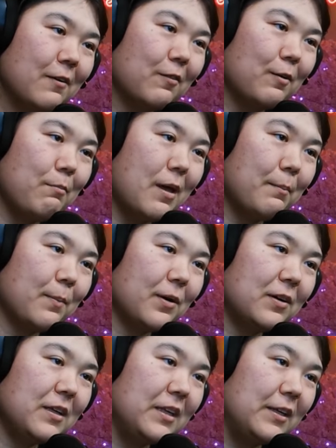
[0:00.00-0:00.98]

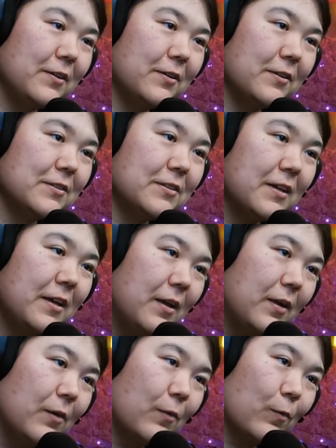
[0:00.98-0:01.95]
Remember eels?
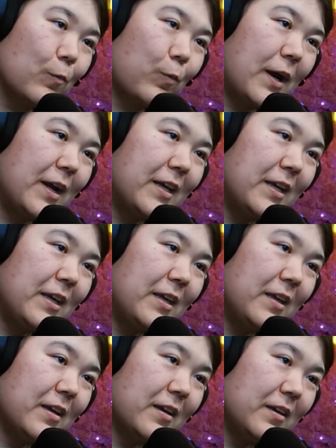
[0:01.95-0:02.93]

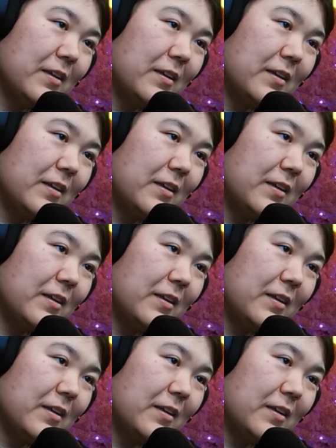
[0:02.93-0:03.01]
Ready?